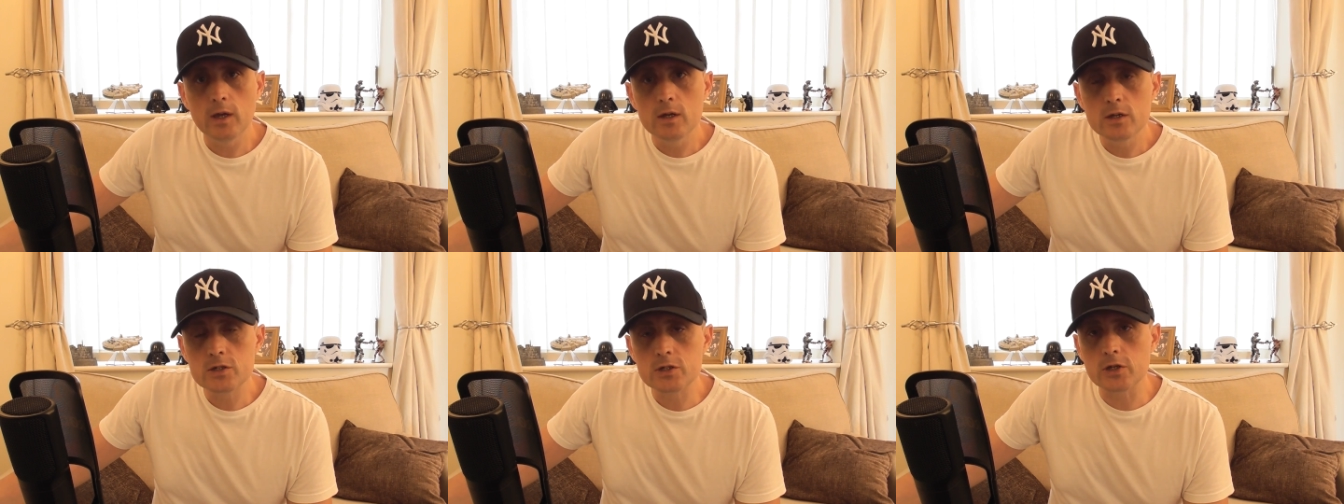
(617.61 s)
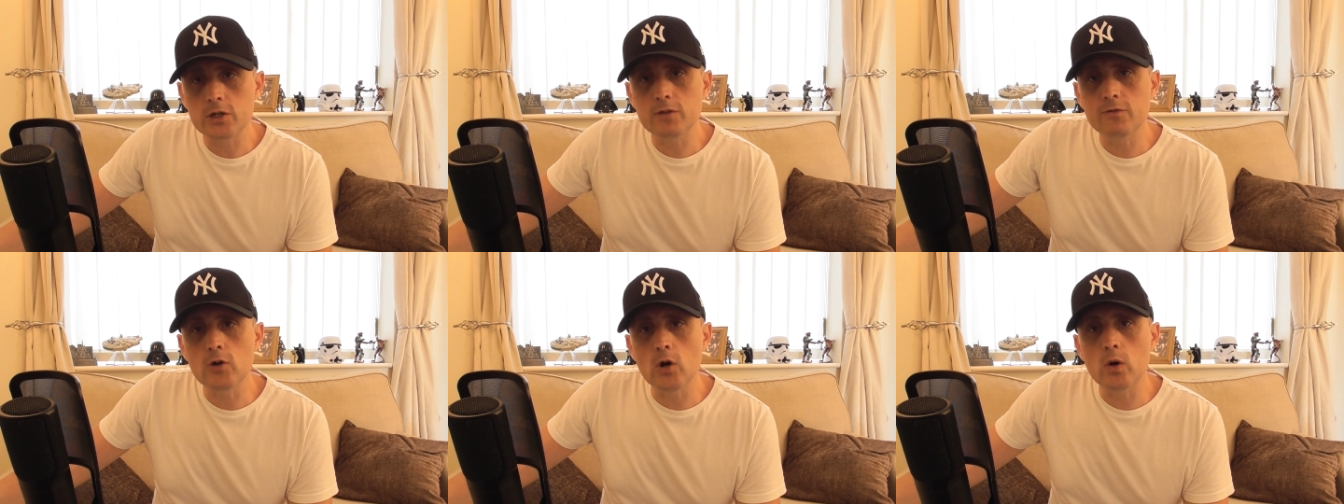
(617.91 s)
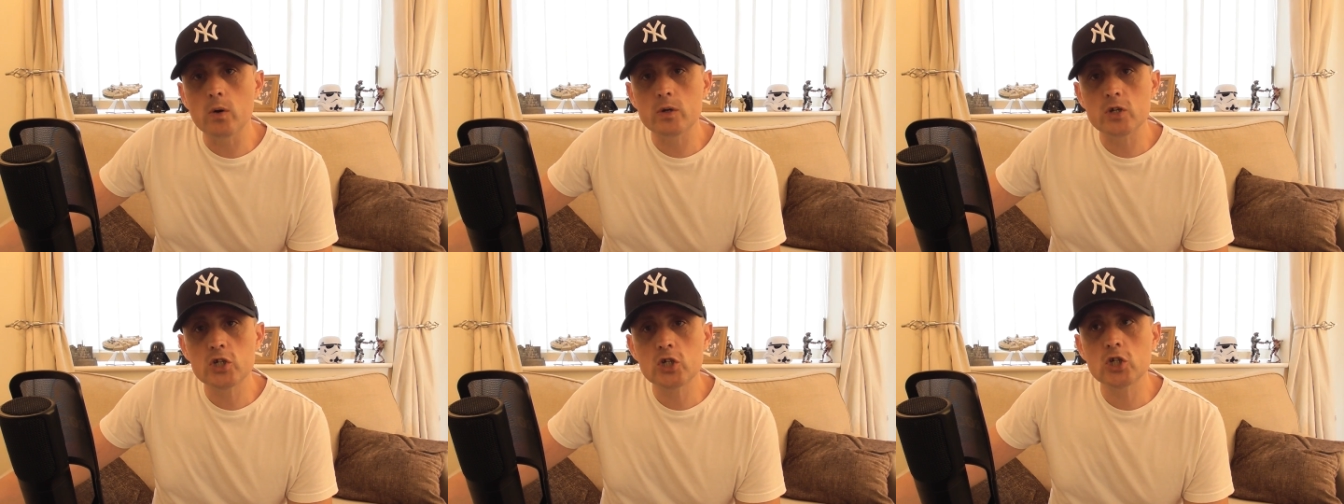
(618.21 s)
So you've got
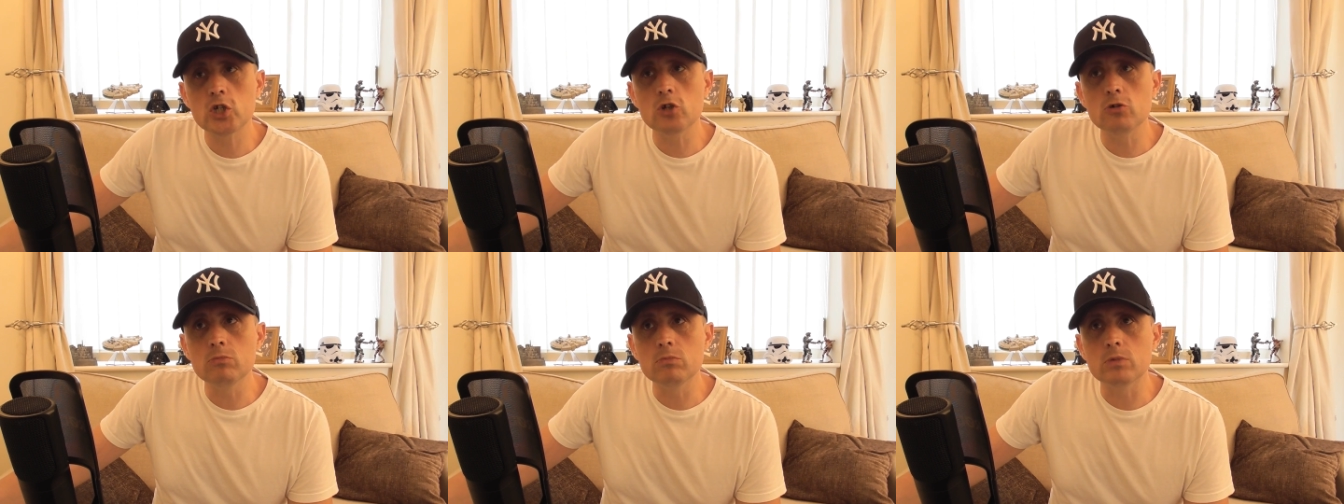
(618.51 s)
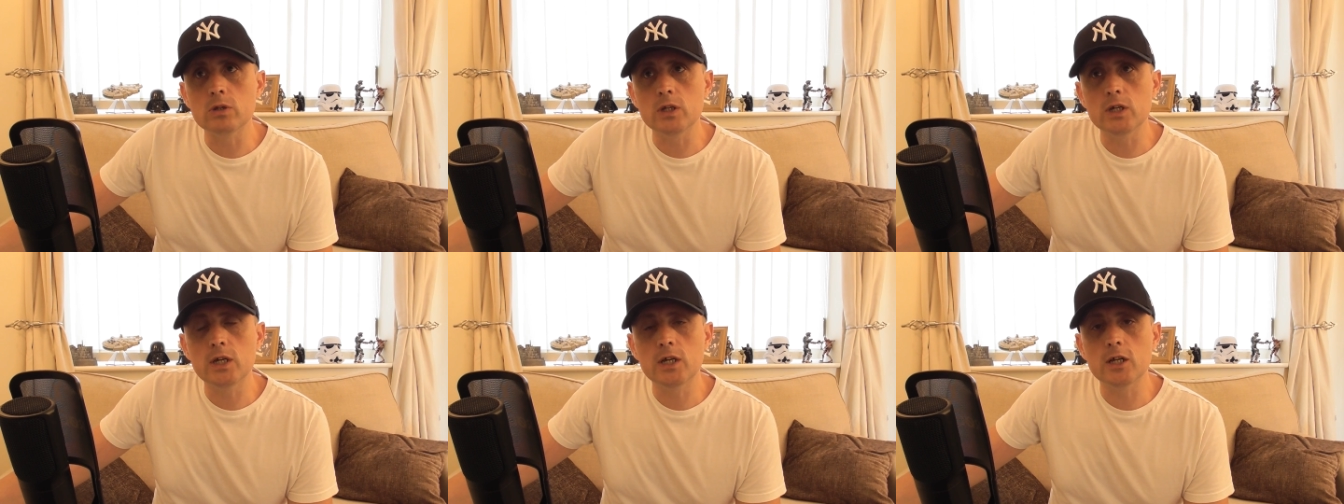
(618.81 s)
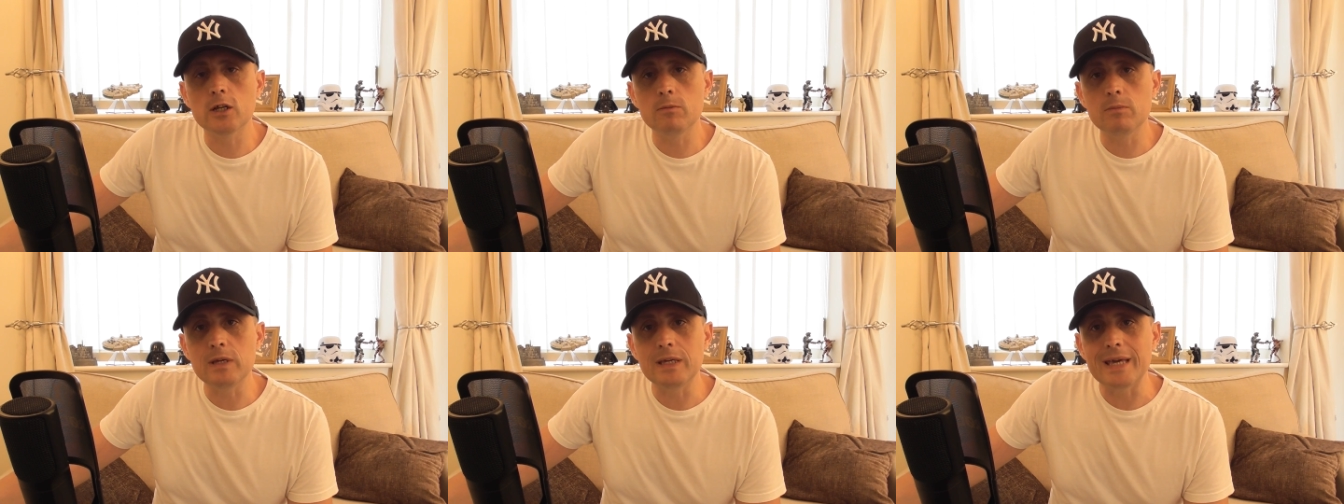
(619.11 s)
to assume that you're
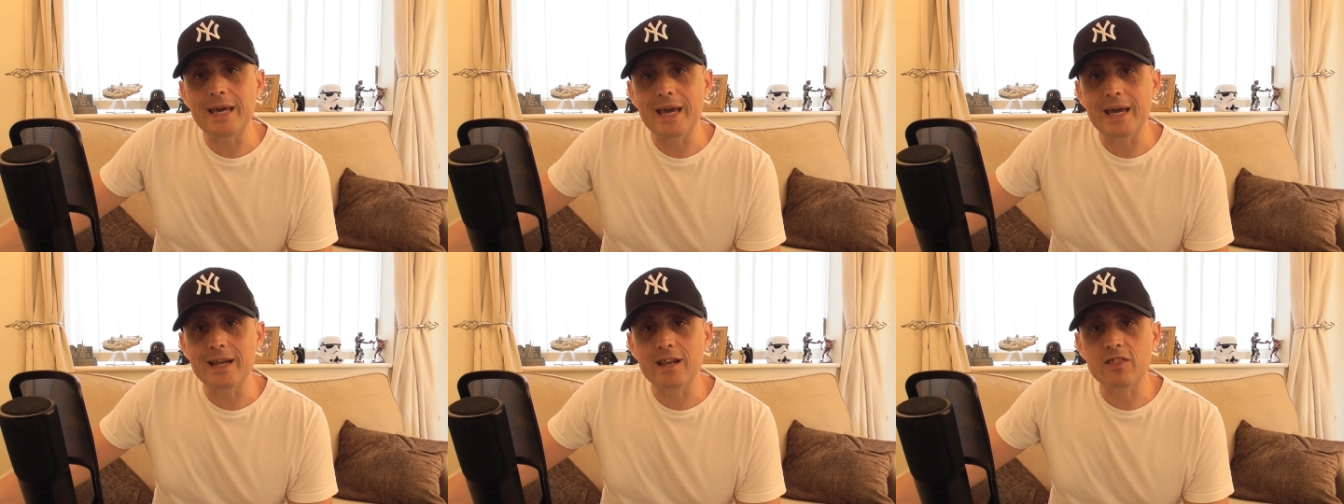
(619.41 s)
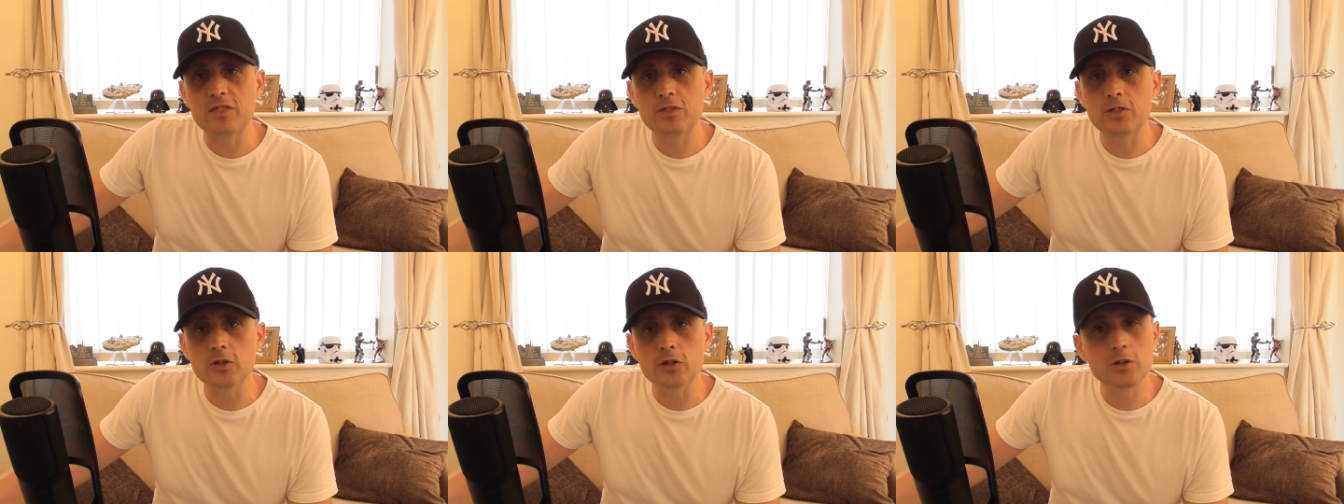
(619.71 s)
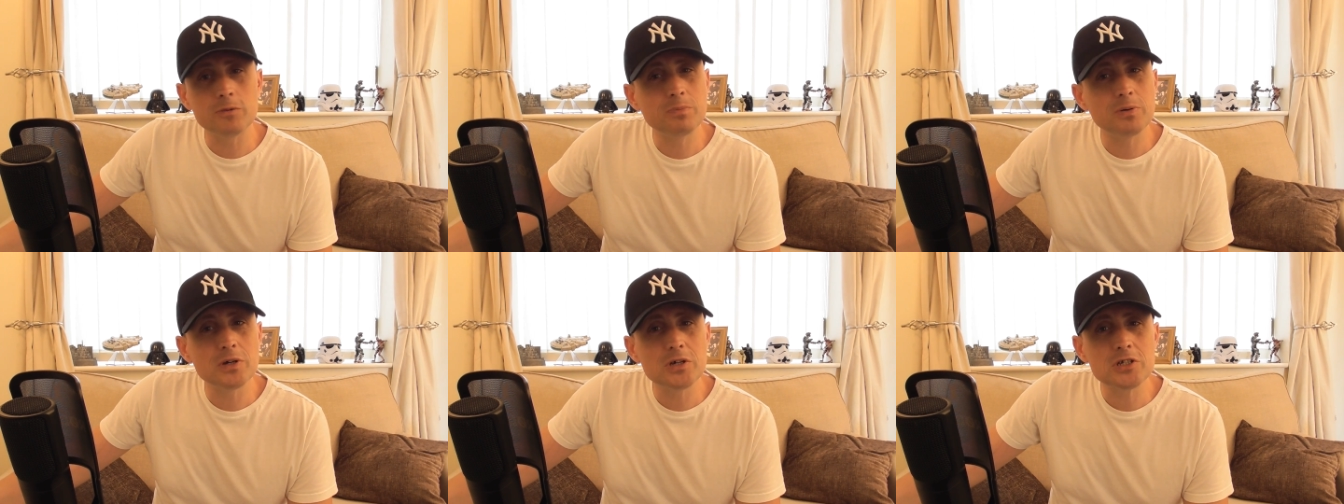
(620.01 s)
going to be getting a
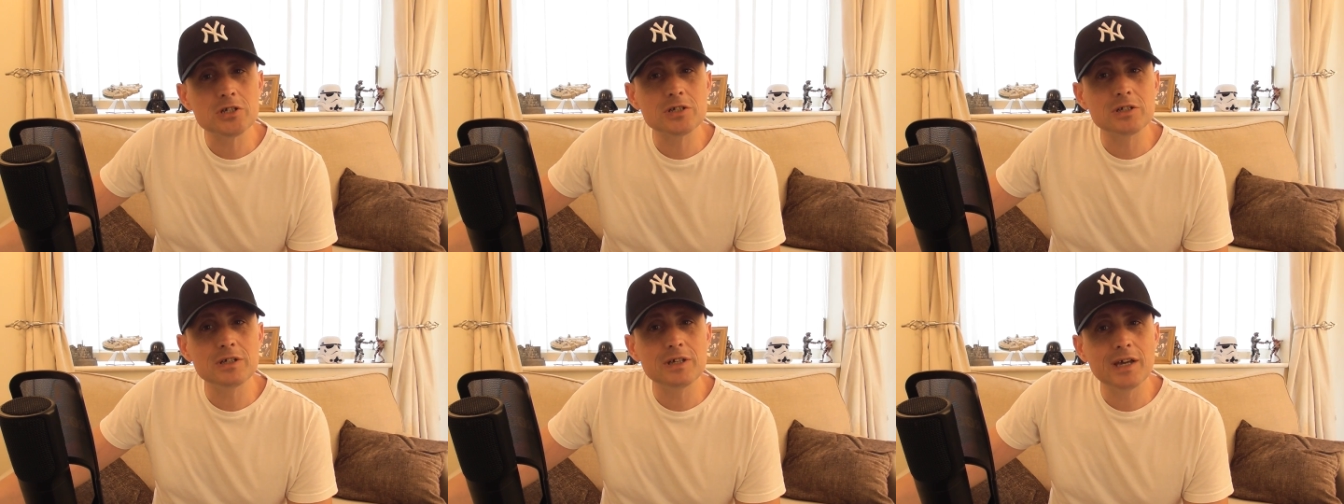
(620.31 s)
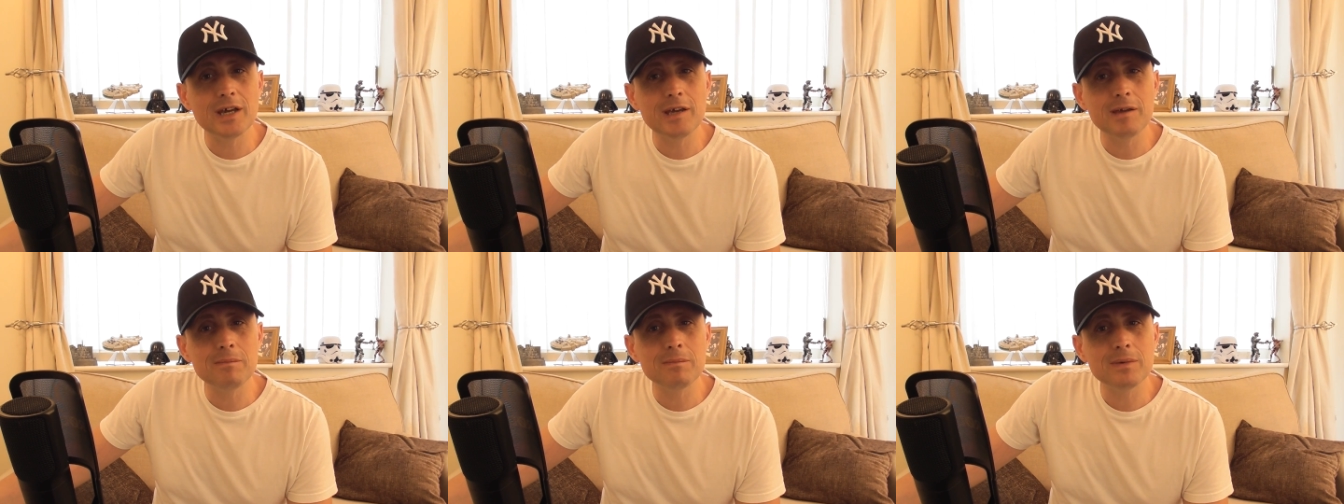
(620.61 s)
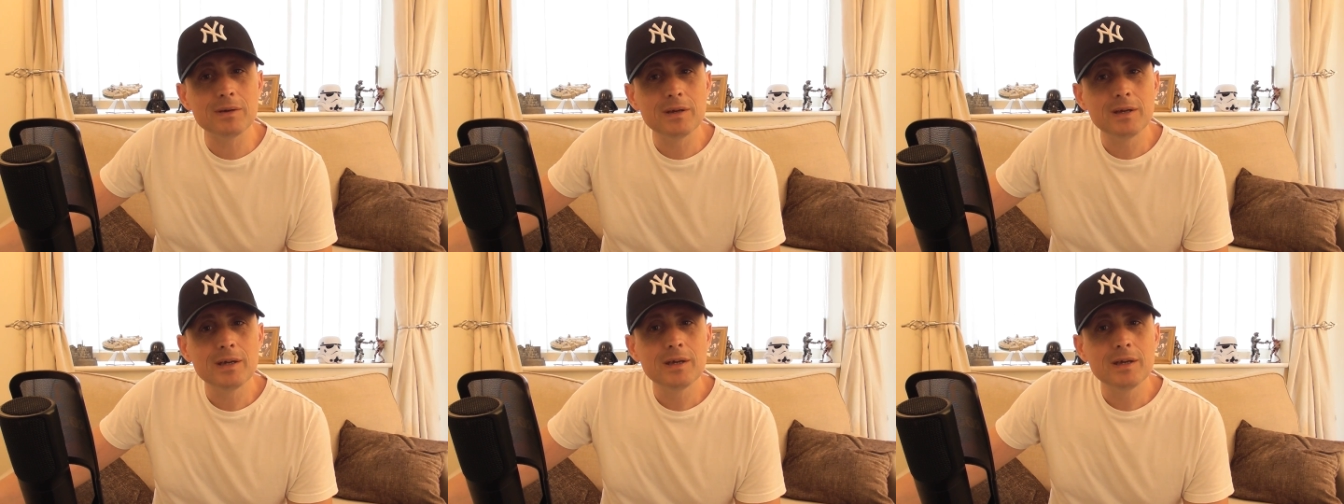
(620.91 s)
third-person game.